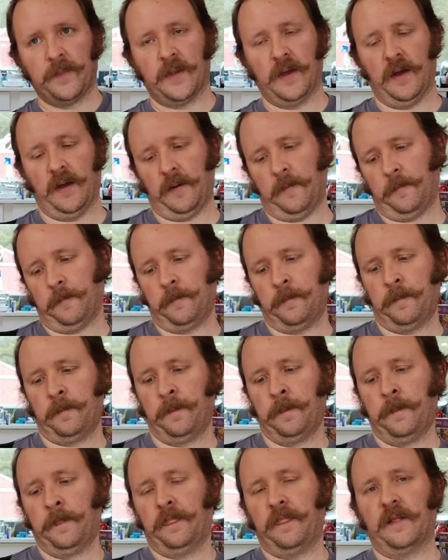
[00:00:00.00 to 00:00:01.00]

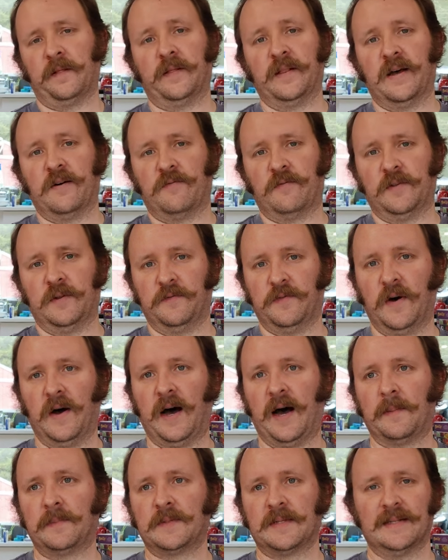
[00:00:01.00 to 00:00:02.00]
level of
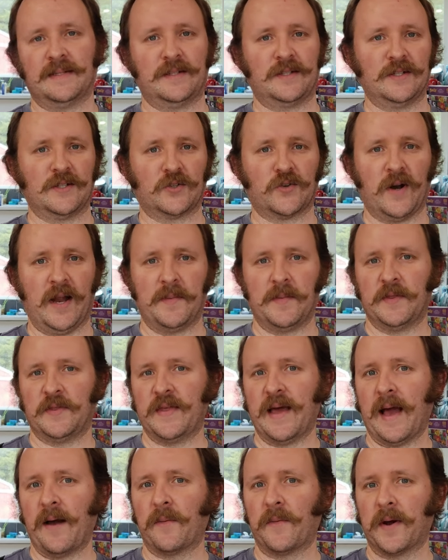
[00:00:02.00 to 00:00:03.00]
hops. Let's describe it
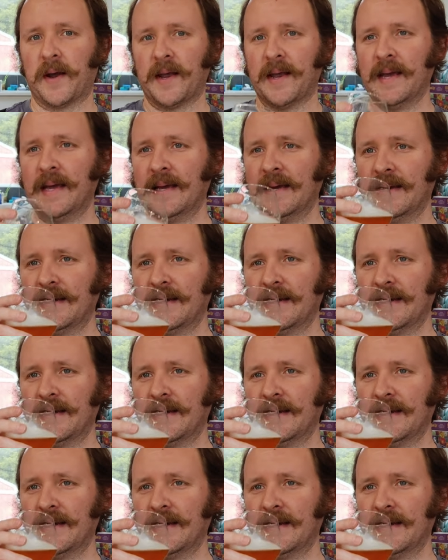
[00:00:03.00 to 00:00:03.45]
that way.